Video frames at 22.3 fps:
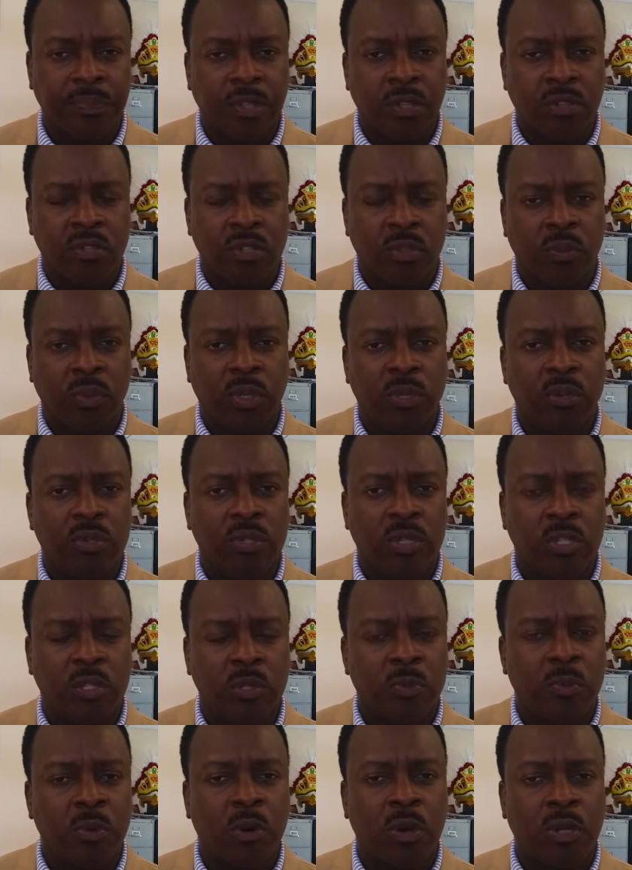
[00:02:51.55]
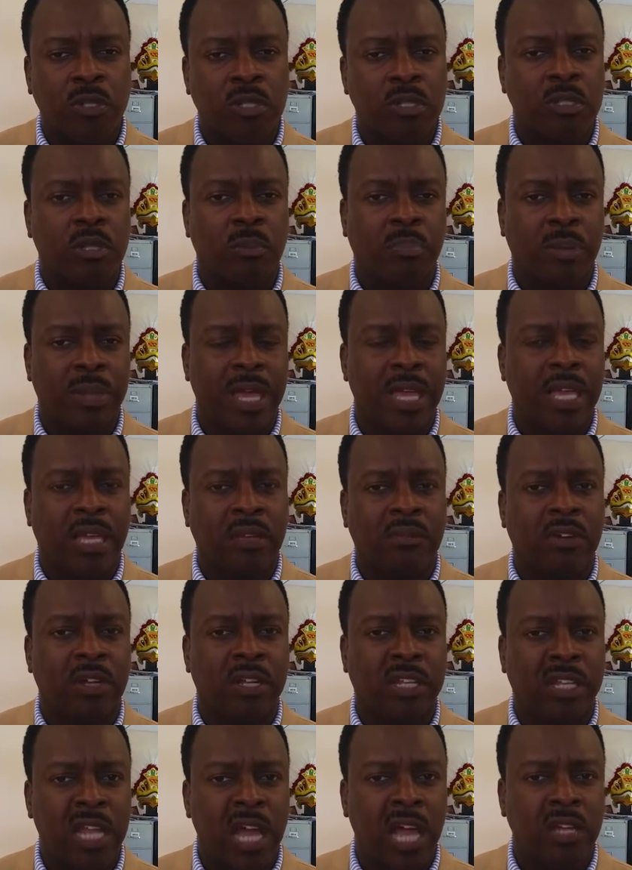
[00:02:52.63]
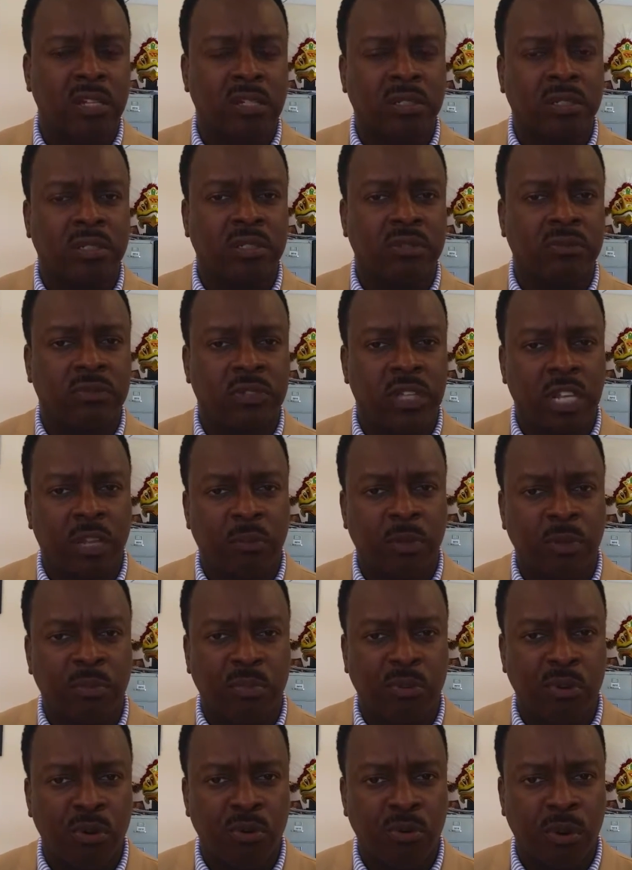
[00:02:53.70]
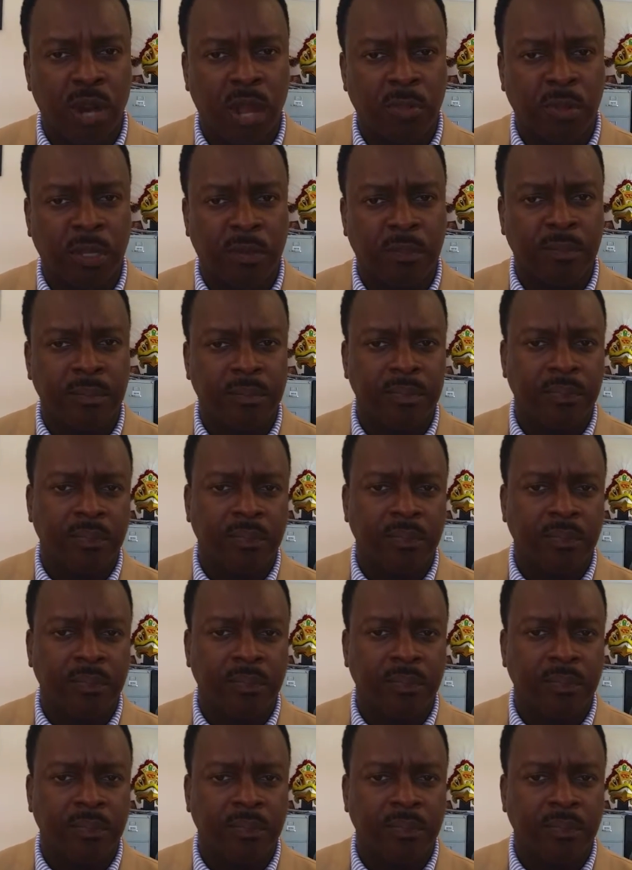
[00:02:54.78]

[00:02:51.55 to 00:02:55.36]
So we're using sports as a plank of our national development programming.